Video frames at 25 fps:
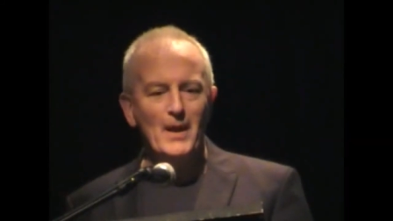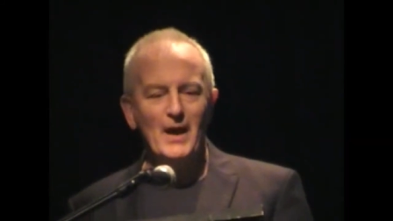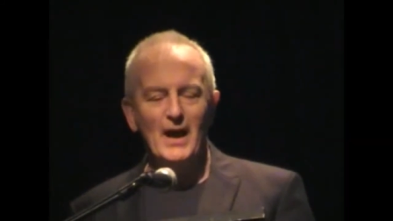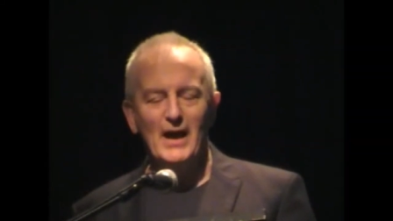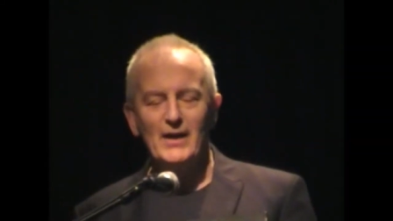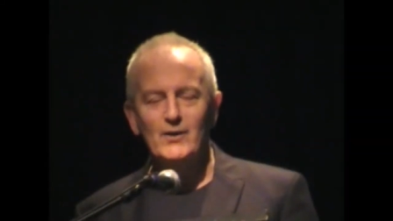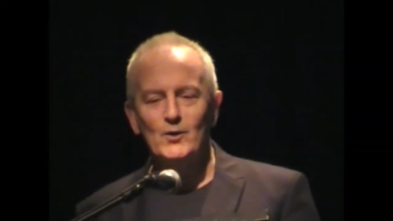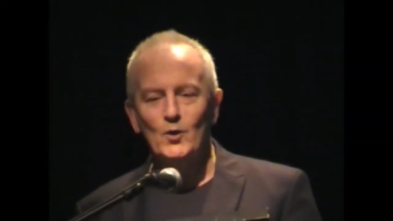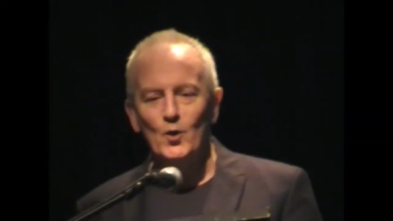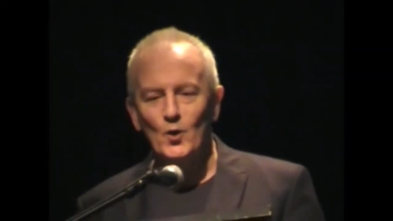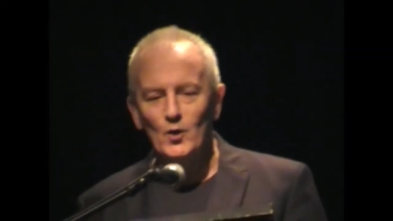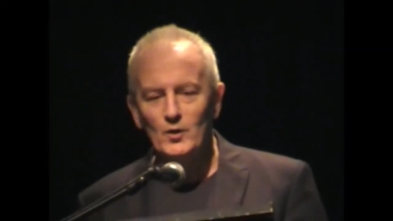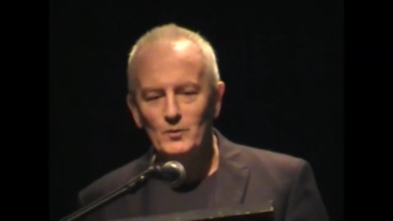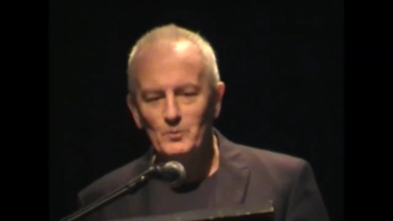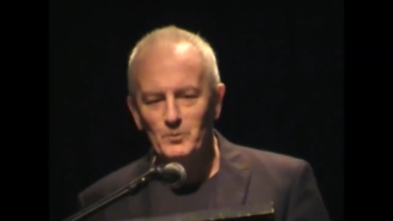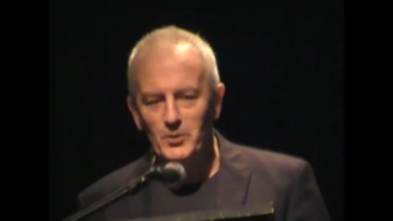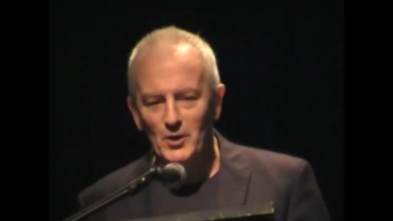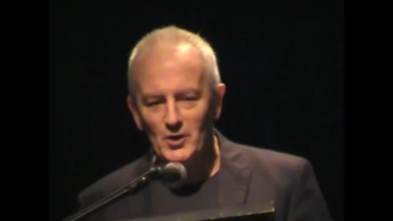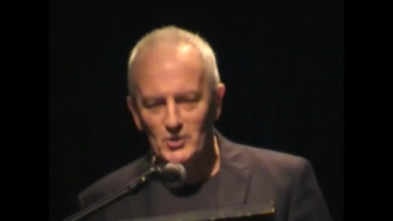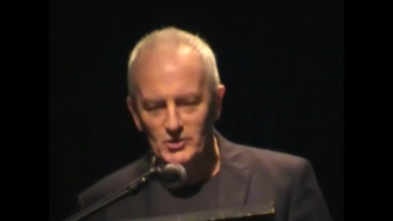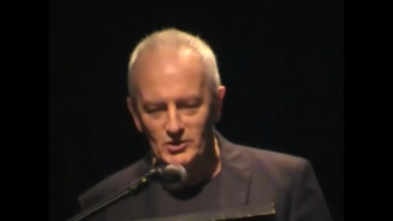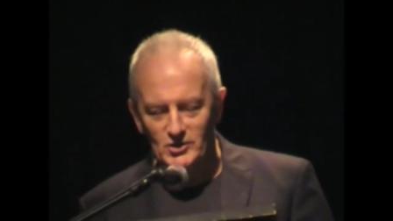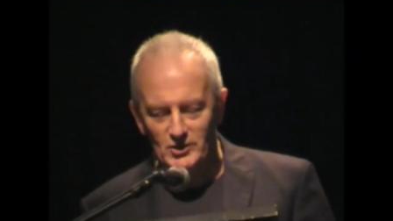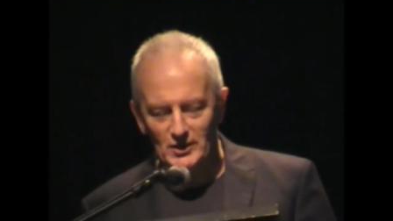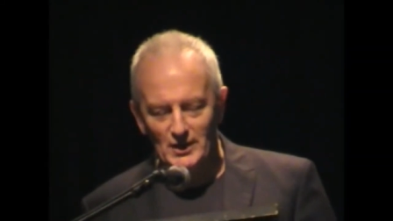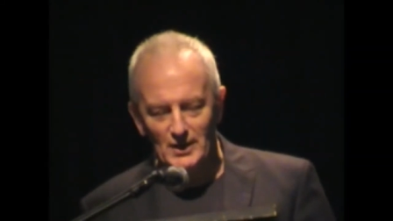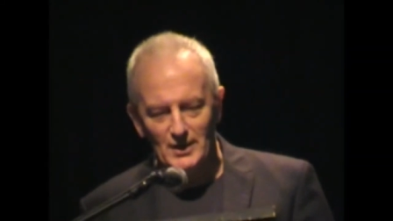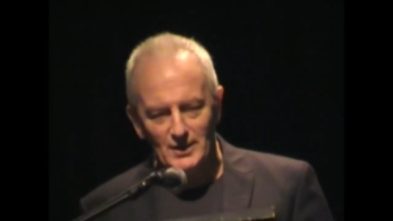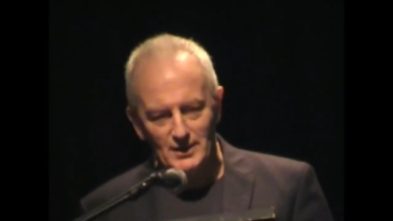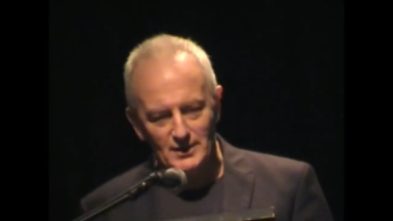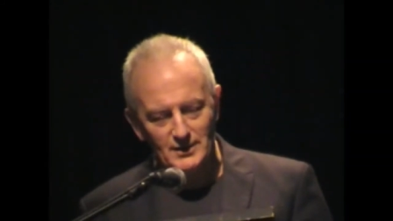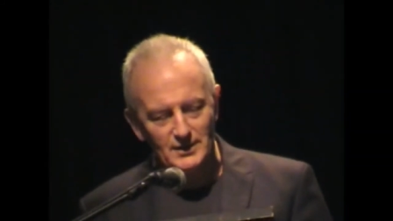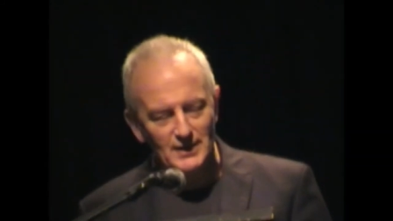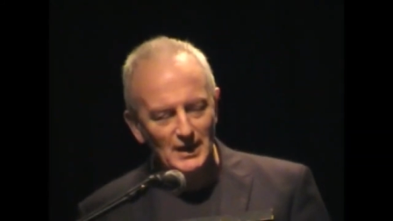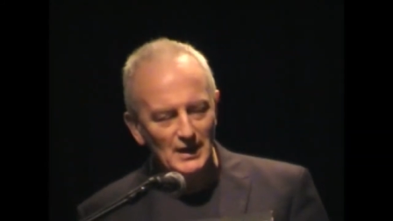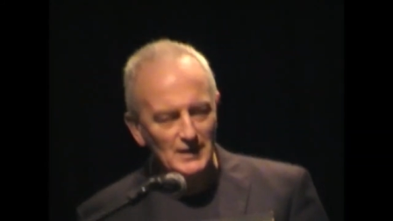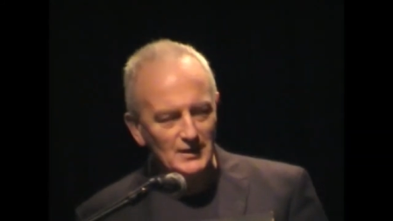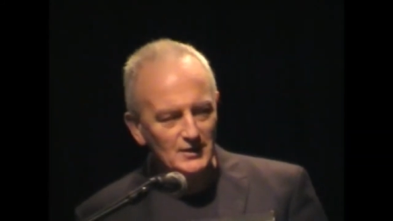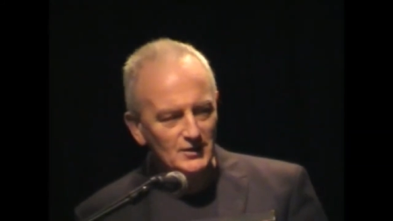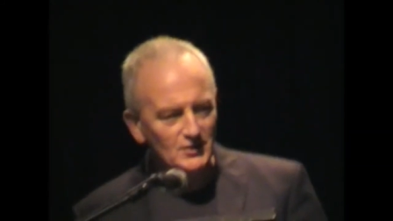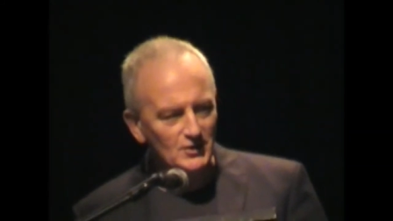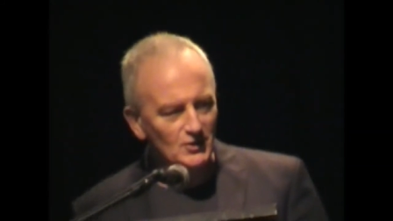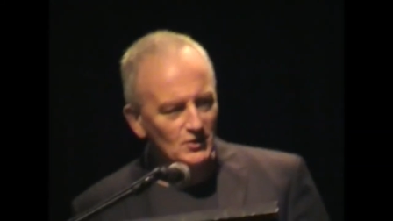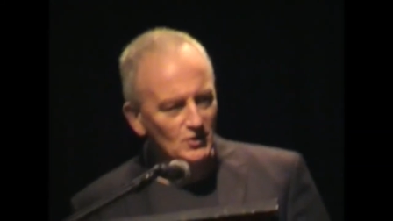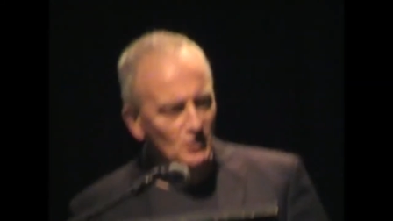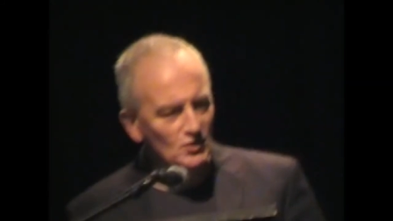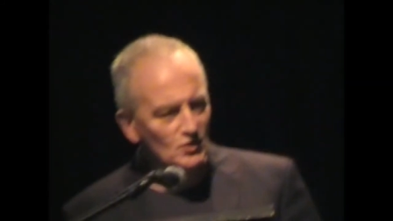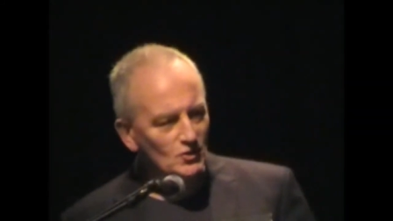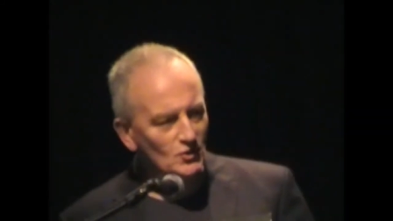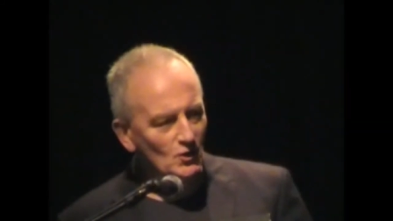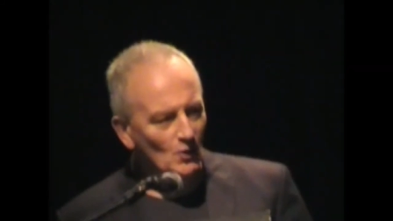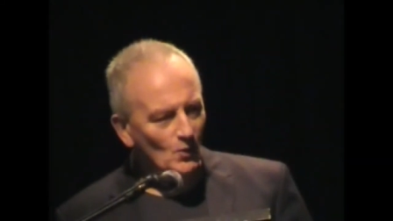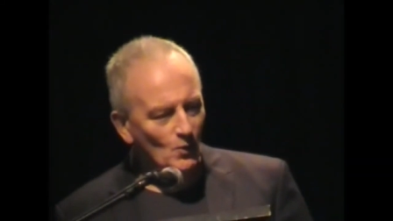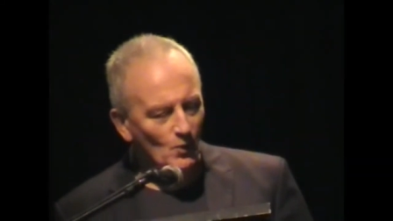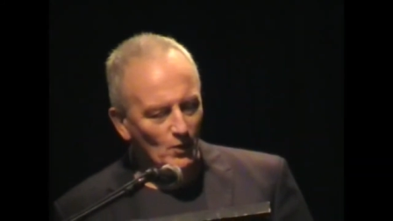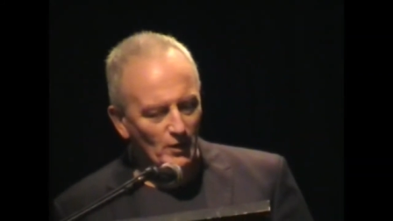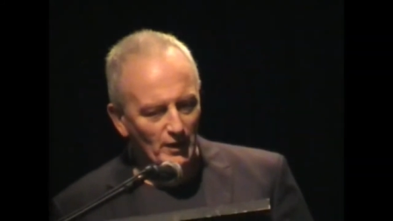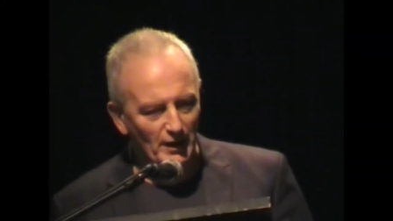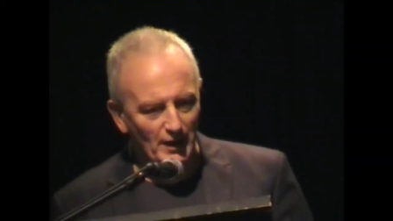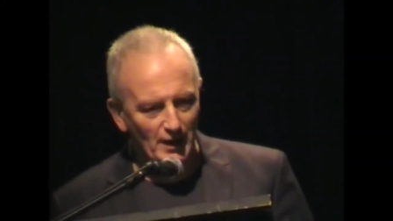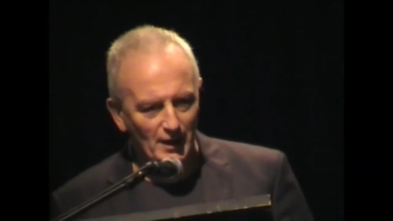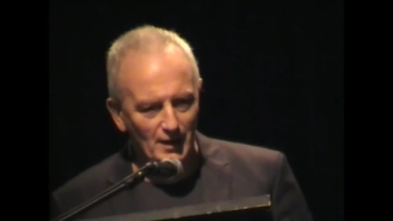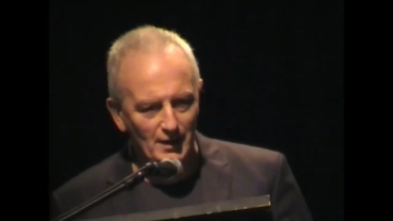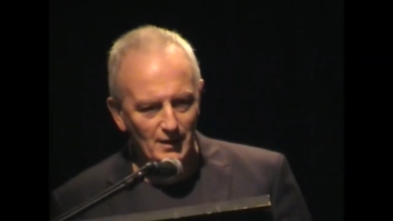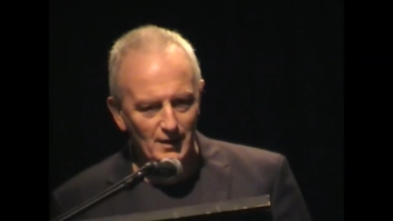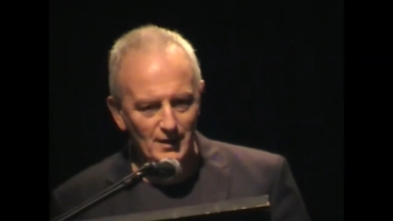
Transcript: An old bus tells its story.